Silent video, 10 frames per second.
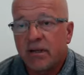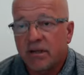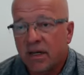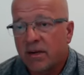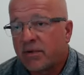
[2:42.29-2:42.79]
and
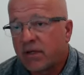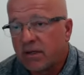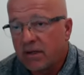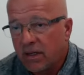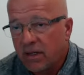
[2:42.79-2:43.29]
the
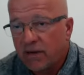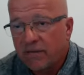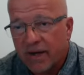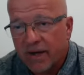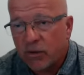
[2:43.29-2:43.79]
company
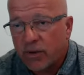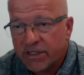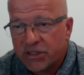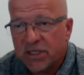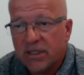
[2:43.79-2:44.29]

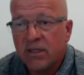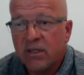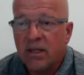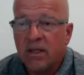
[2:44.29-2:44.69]
valuation.